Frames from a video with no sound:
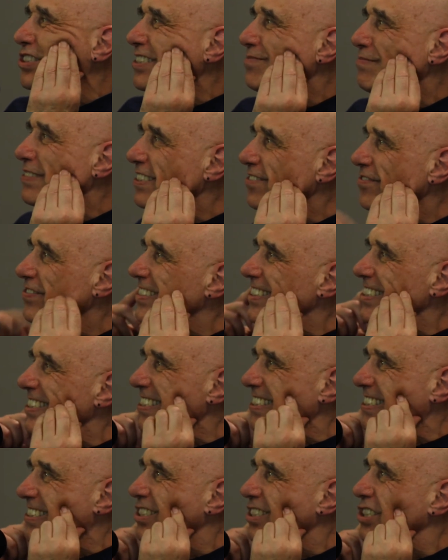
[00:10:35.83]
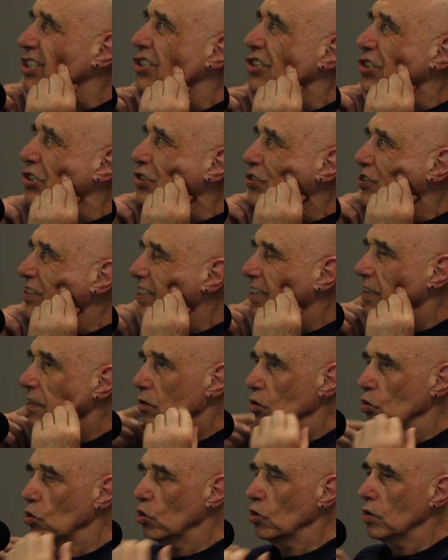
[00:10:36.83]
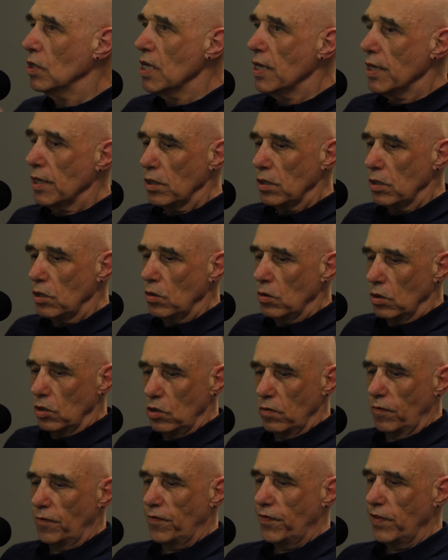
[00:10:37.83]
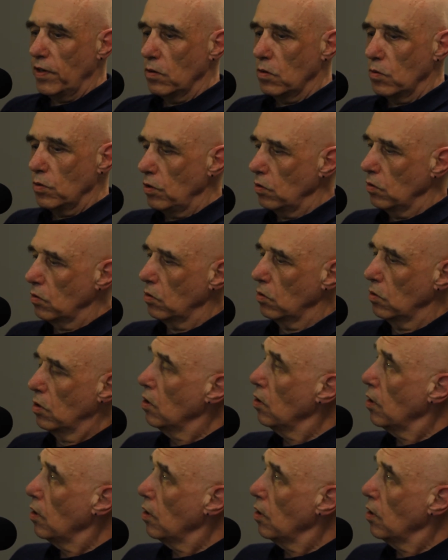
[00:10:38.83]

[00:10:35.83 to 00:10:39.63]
You might find it in the jaw here, or you feel your